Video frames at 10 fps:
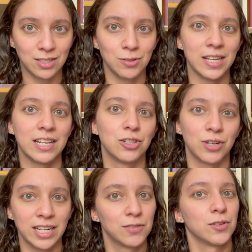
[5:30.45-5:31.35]
Do they then
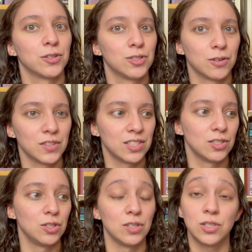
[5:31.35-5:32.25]
transfer their
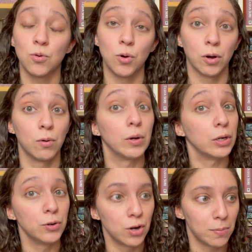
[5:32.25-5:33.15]
services to this quote-unquote
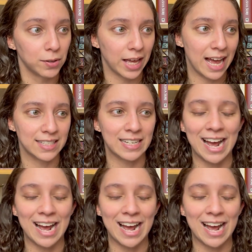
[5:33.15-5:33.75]
new noble caste?